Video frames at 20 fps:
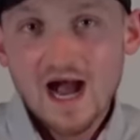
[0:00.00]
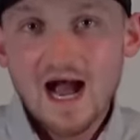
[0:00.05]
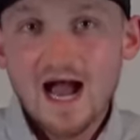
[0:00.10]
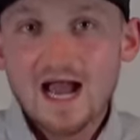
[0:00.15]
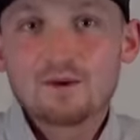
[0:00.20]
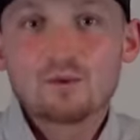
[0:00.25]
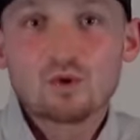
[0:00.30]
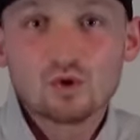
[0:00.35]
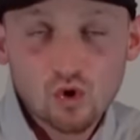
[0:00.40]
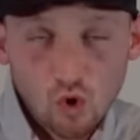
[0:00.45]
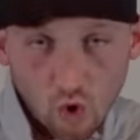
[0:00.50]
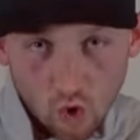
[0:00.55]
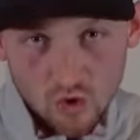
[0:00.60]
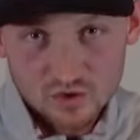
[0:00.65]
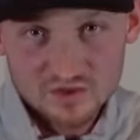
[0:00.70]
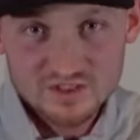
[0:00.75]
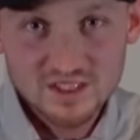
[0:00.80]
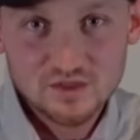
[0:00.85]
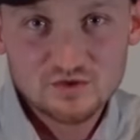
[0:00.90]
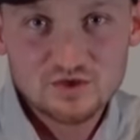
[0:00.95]
I will
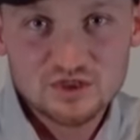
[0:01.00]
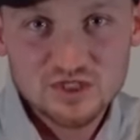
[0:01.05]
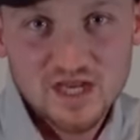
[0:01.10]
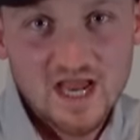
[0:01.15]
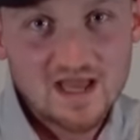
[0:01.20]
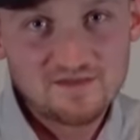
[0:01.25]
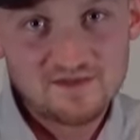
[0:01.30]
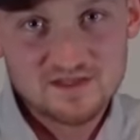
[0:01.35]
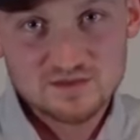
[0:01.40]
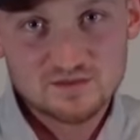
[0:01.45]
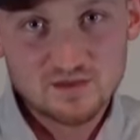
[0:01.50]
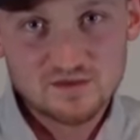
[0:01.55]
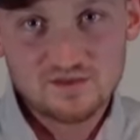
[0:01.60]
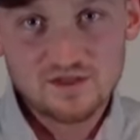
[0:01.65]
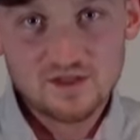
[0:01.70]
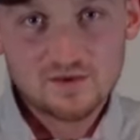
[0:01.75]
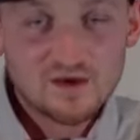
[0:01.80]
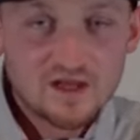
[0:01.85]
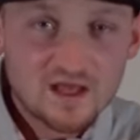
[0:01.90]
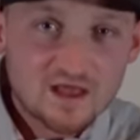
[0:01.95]
also share this with
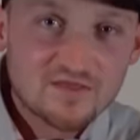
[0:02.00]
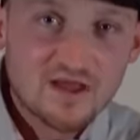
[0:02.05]
you.